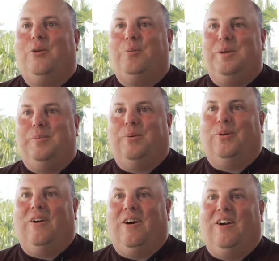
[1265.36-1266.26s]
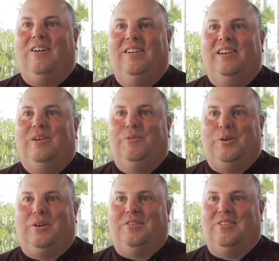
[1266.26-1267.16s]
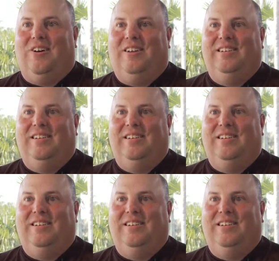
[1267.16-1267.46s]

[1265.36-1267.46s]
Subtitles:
other people are focused